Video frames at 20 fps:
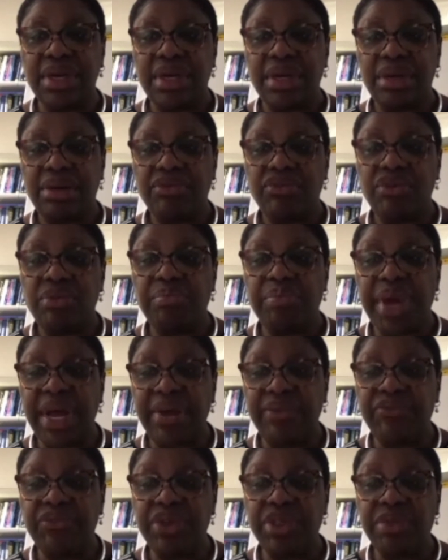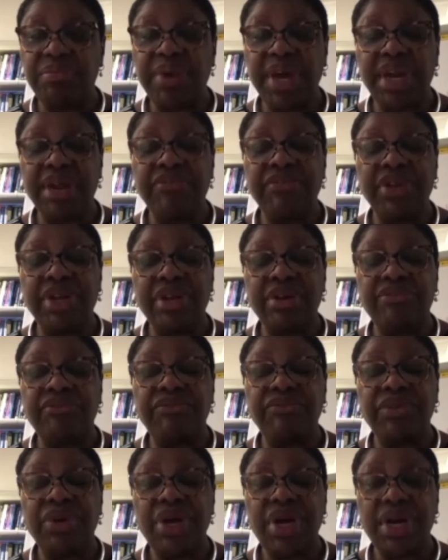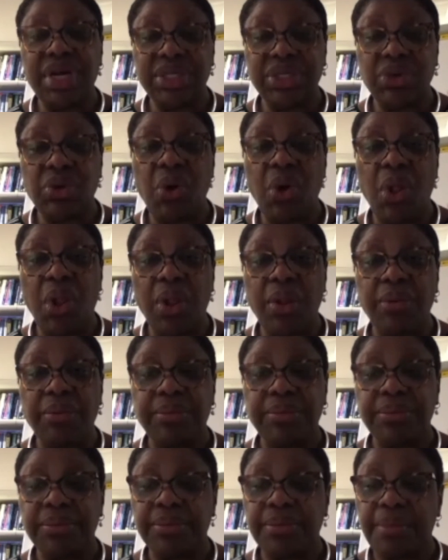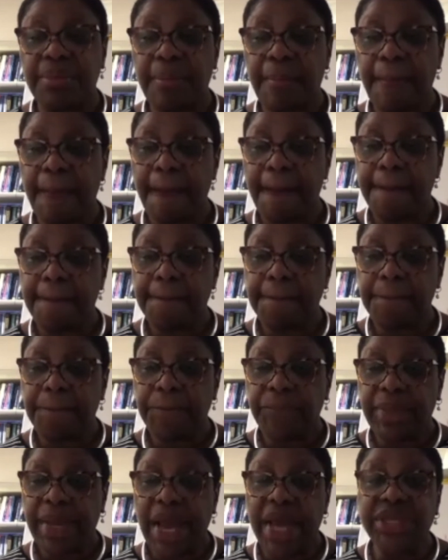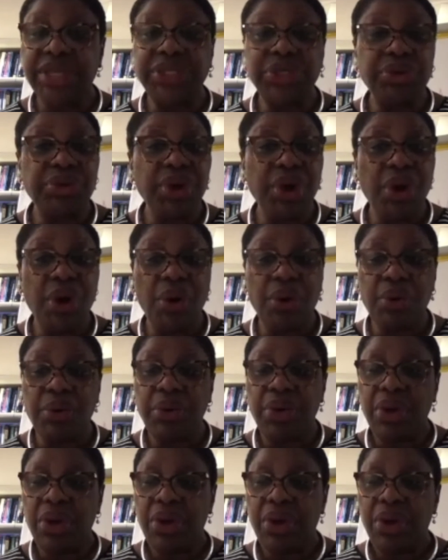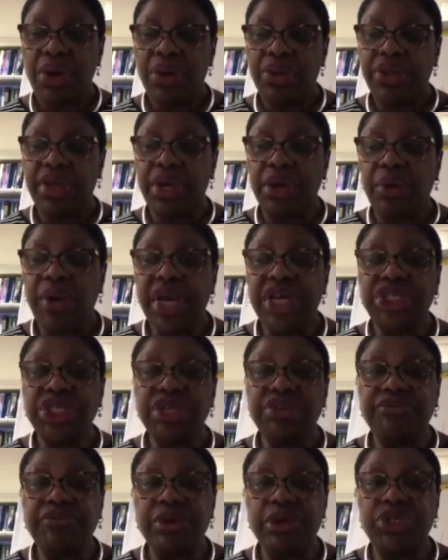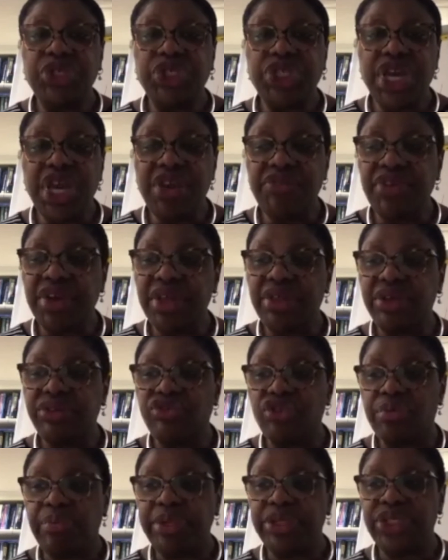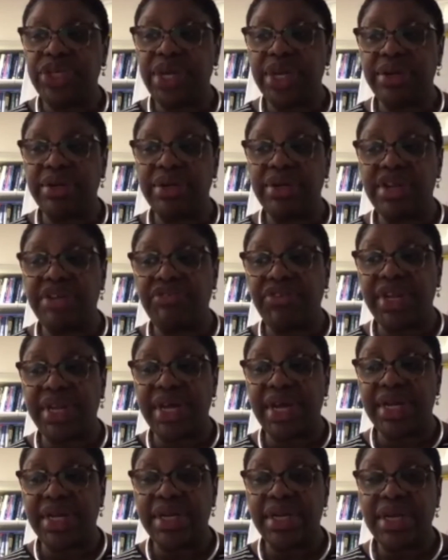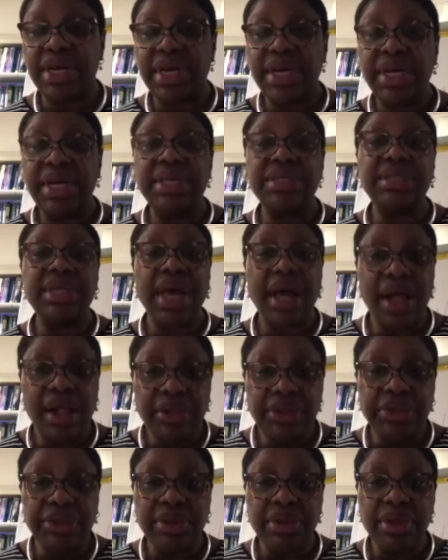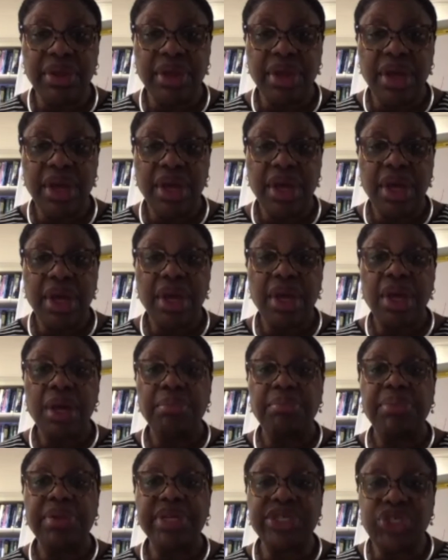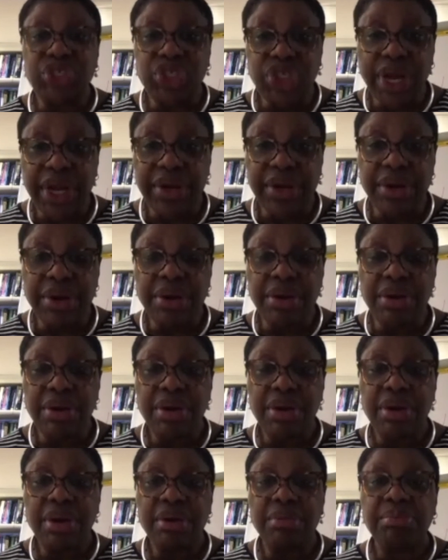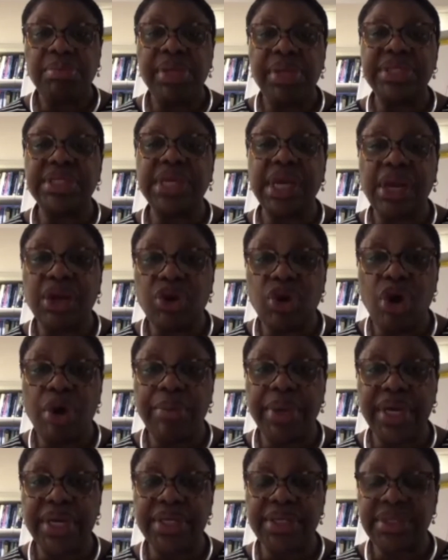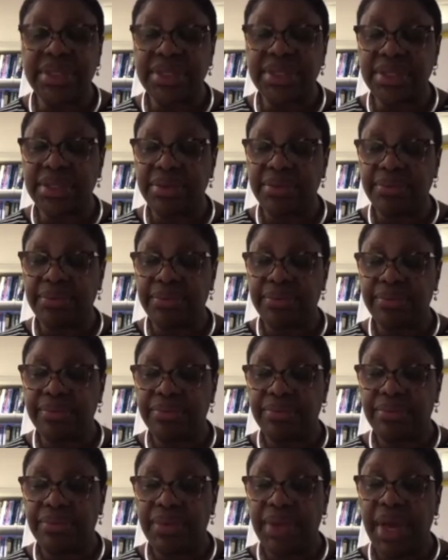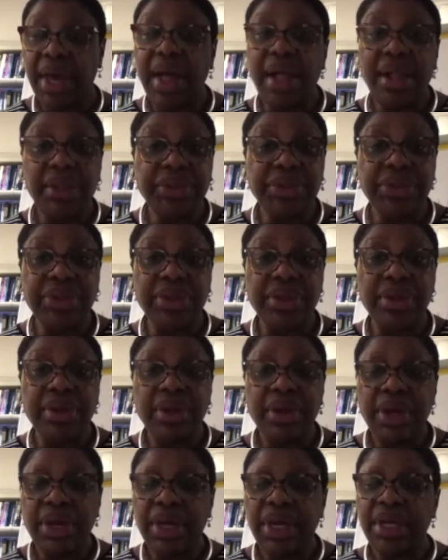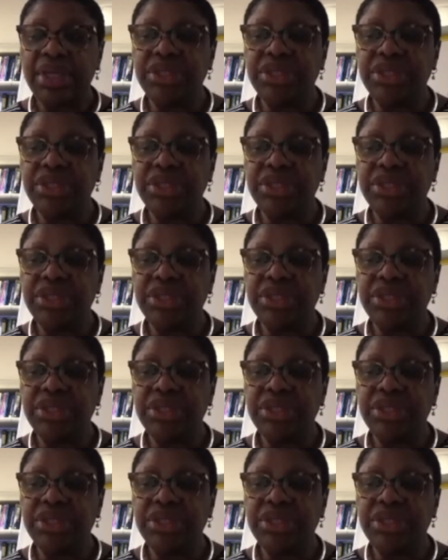for the benefit of us all. As you know, the equation for achieving the triple gender dividend is health plus gender plus economics. Health in